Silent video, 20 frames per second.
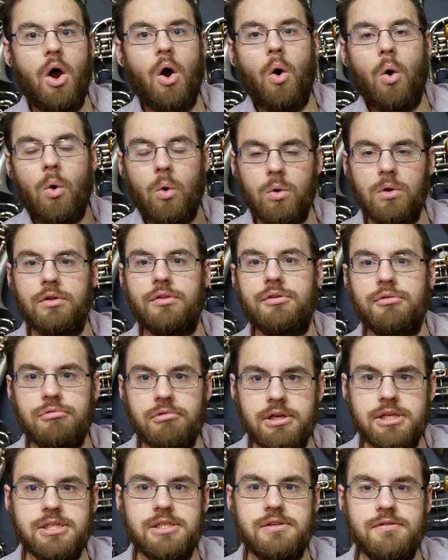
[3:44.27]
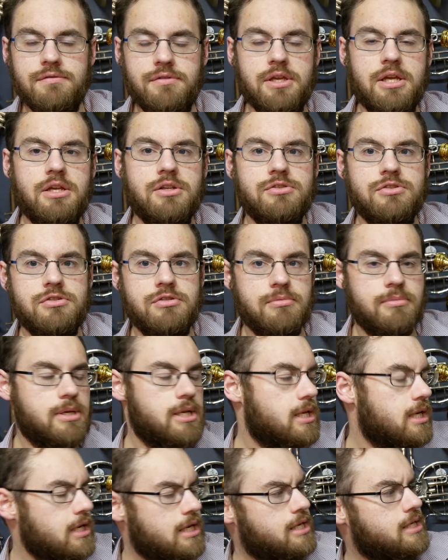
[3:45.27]
All of the rest of the instrument
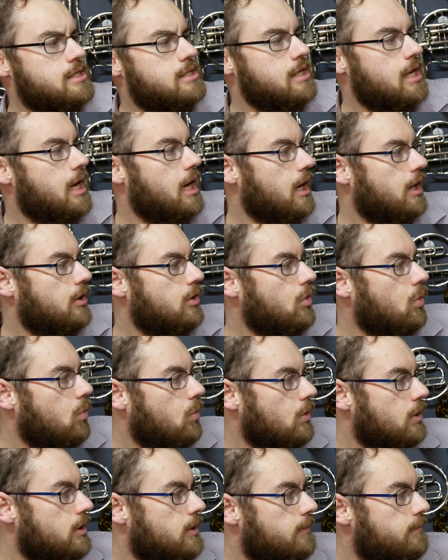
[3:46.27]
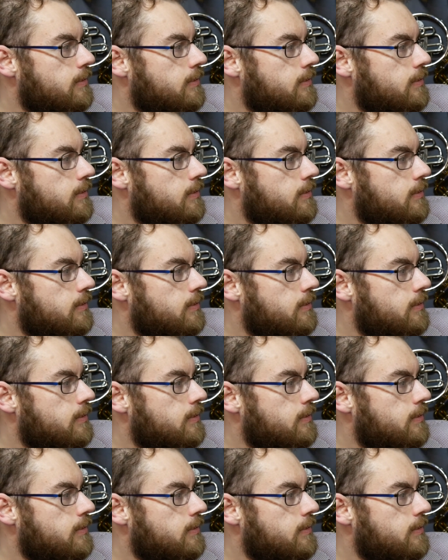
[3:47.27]
is ignored.